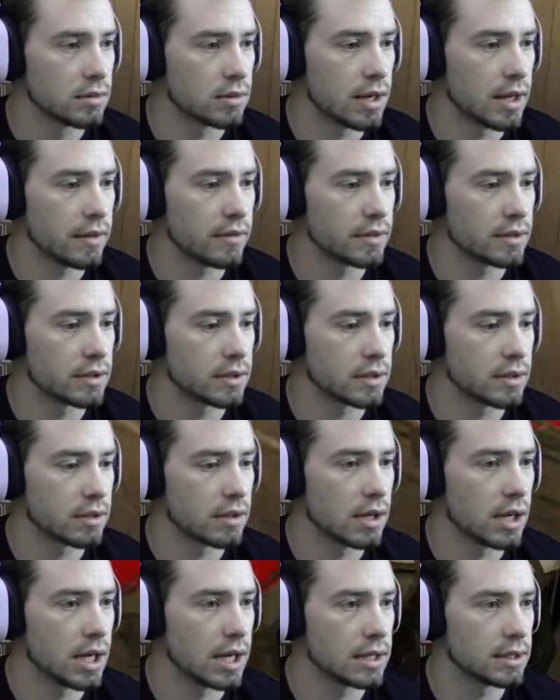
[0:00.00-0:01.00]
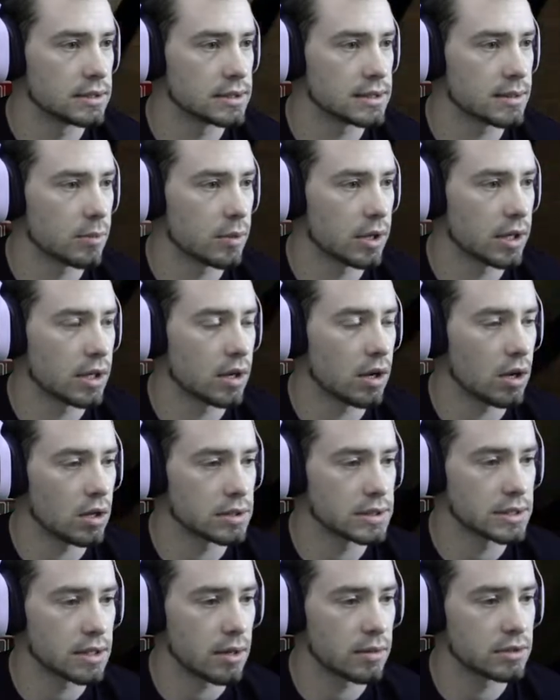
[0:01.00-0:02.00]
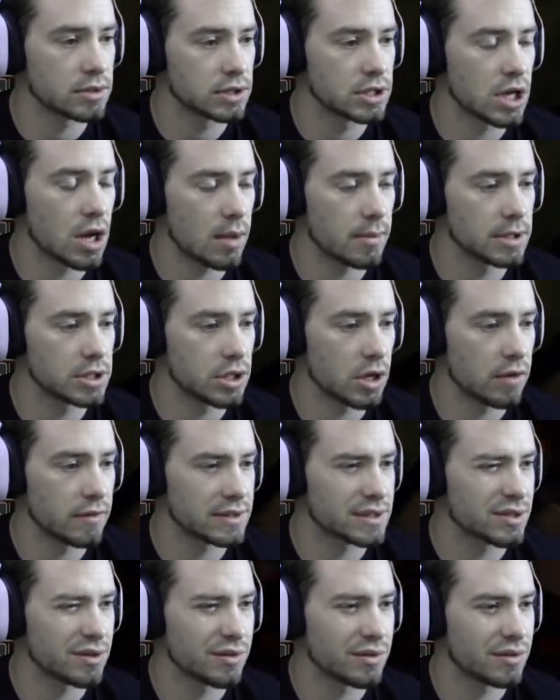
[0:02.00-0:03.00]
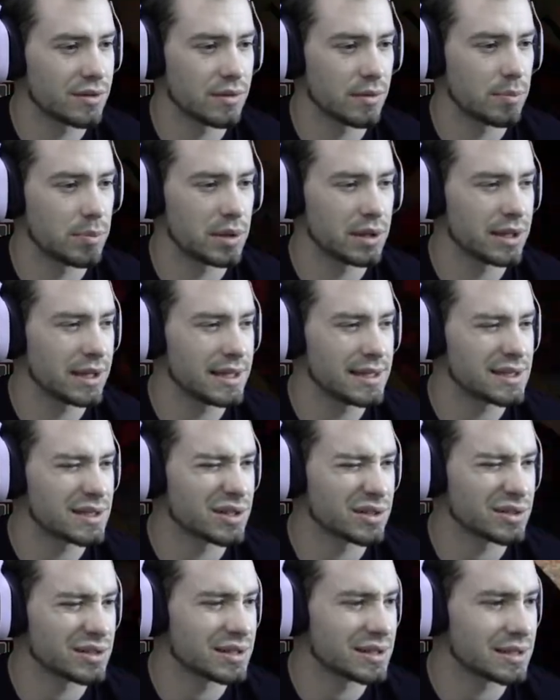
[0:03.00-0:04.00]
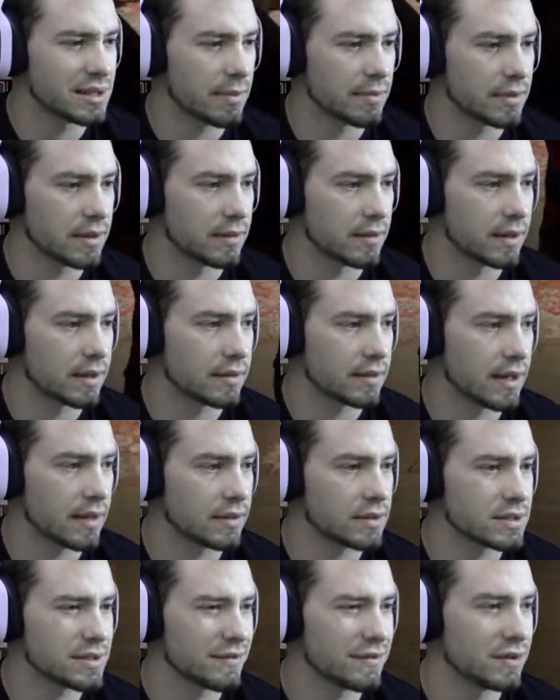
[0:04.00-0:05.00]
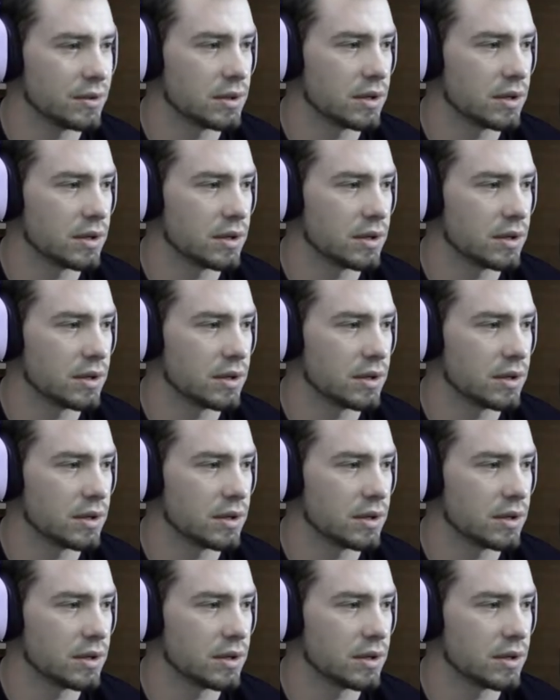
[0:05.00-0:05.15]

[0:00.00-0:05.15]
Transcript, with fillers: either someone who calls Tommy Jarvis or the police or something like that. There's a few